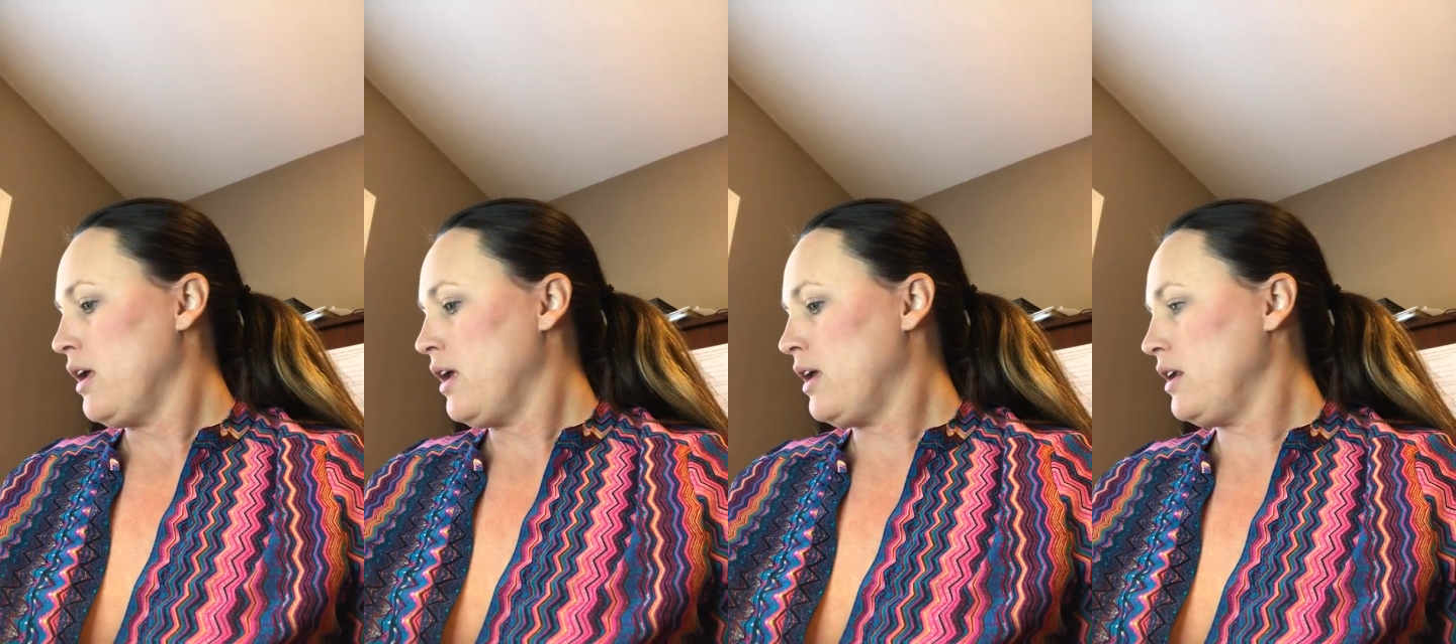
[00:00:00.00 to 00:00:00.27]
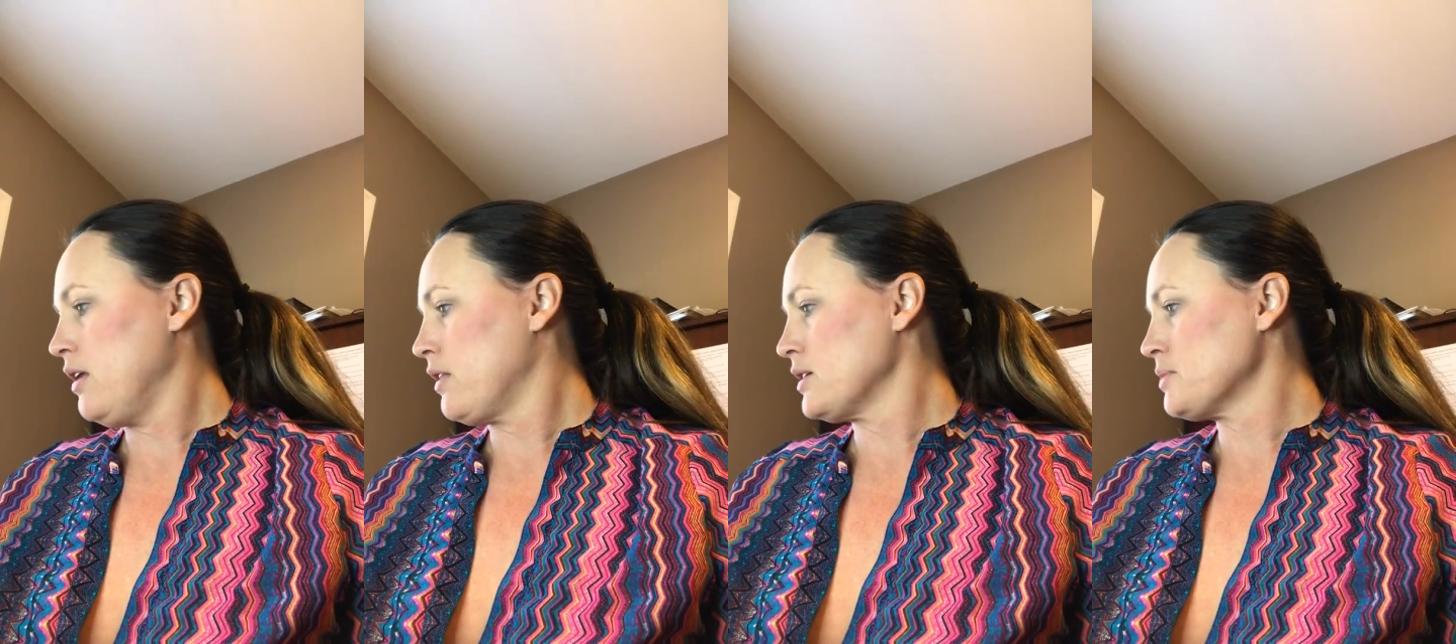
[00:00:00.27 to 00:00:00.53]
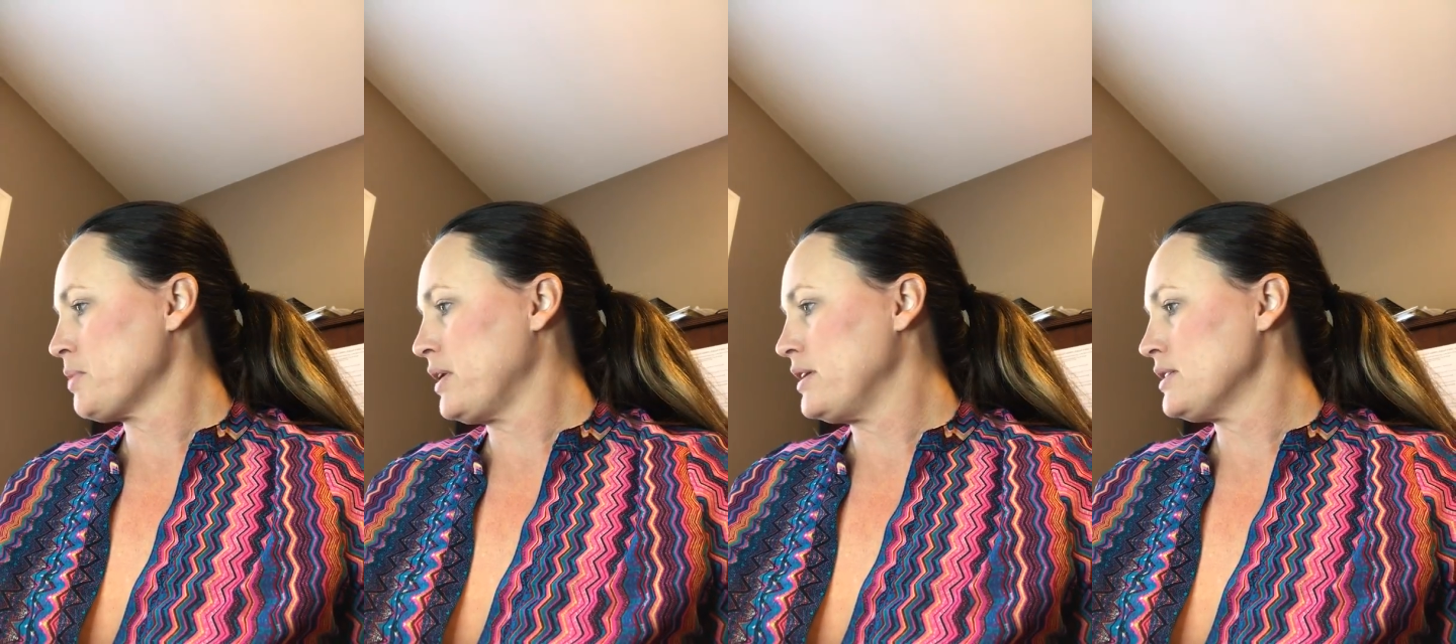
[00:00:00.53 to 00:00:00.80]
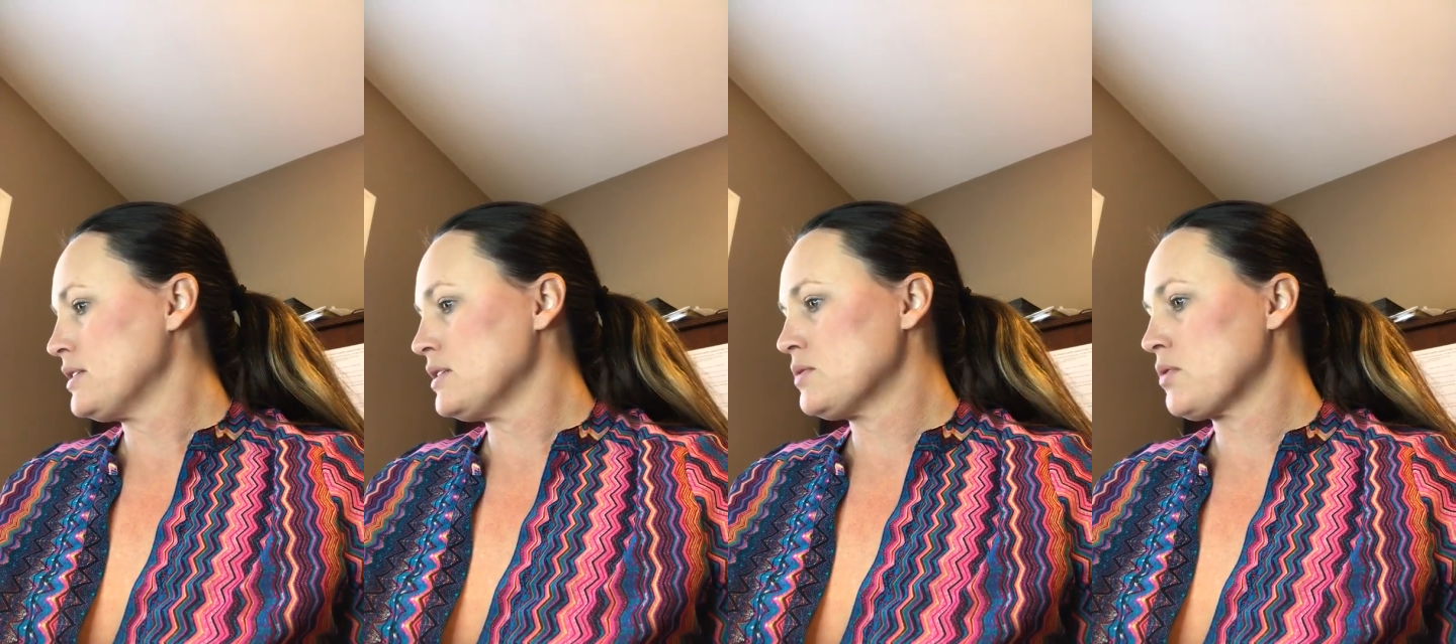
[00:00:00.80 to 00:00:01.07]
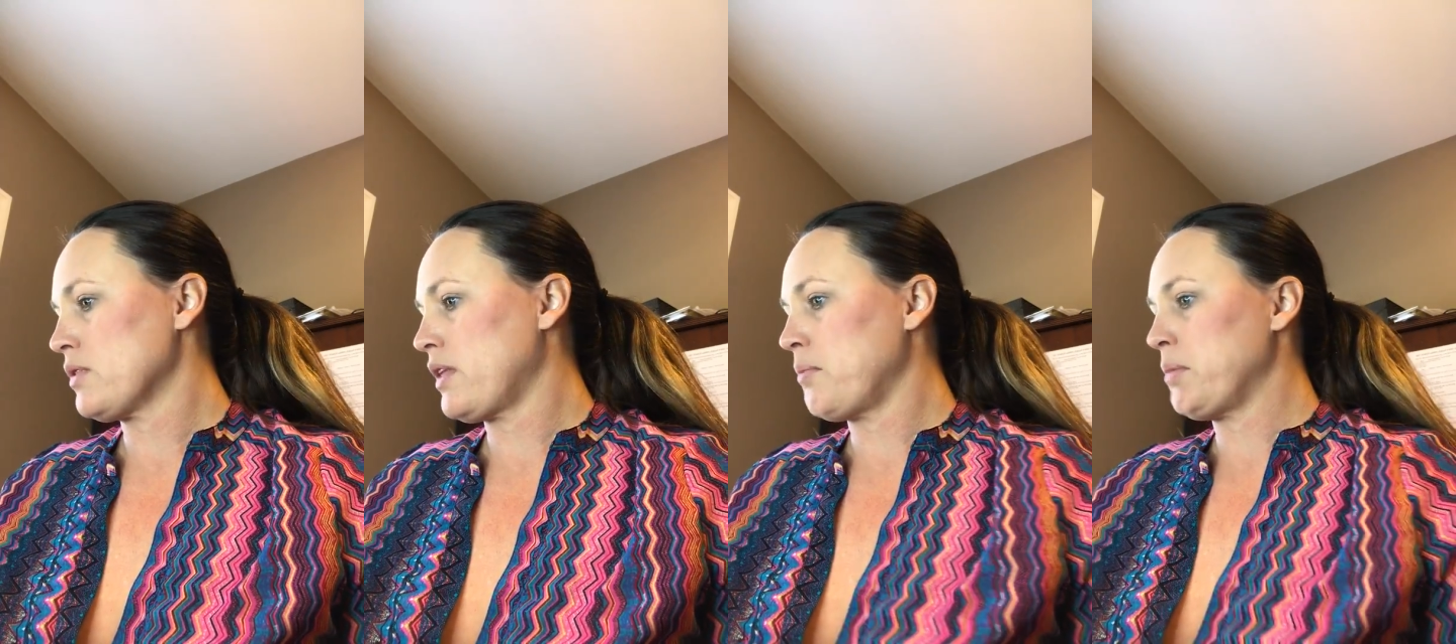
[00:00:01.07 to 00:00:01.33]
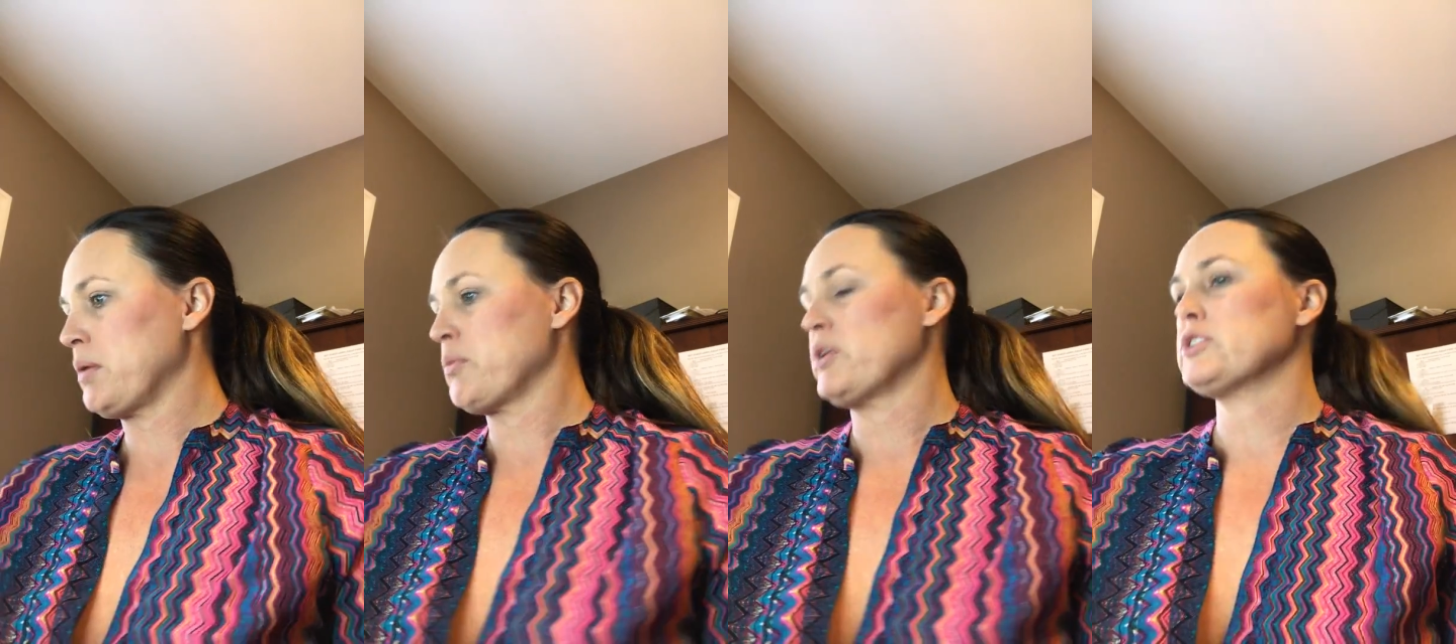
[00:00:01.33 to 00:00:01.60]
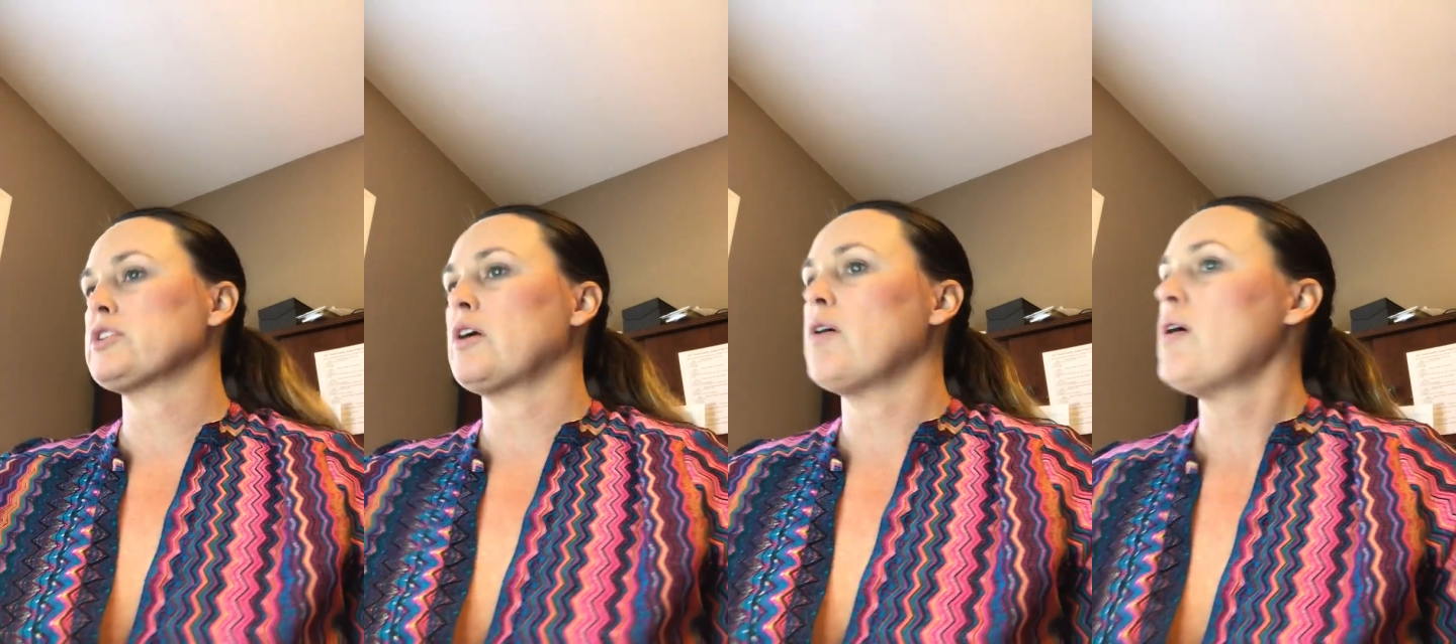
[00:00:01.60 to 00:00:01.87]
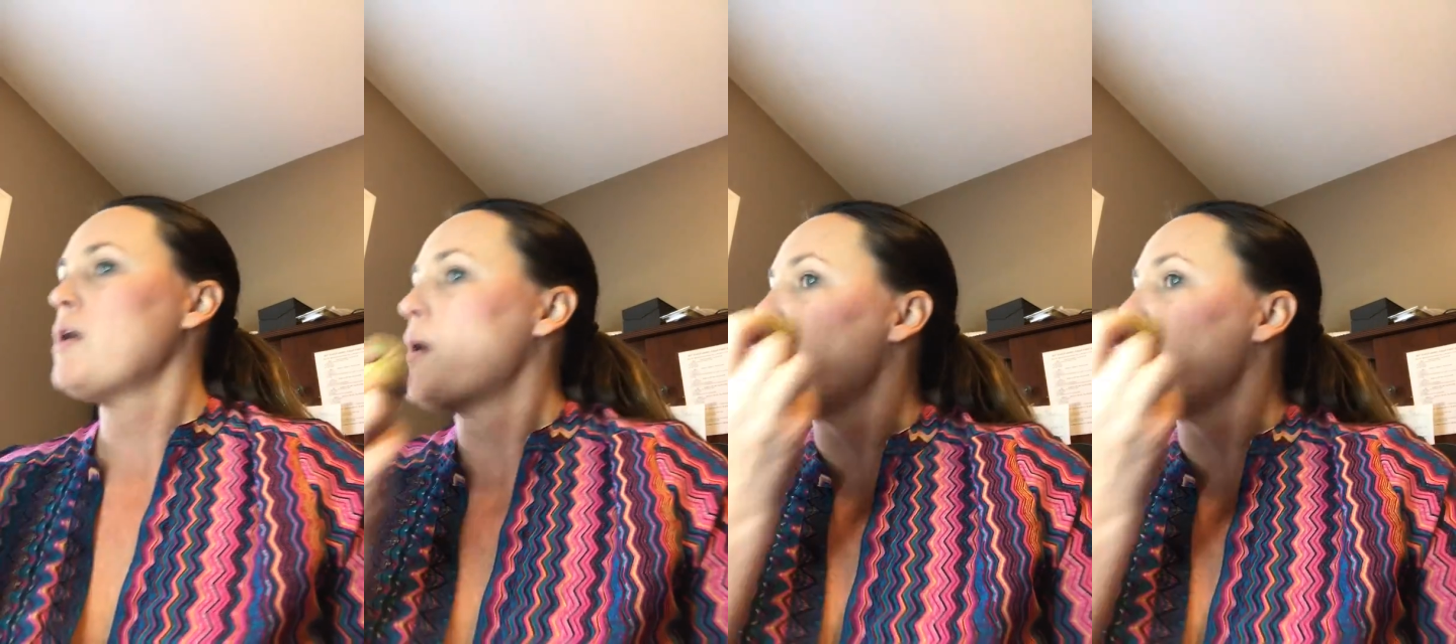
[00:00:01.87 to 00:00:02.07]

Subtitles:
any of those places, where'd that big brush go?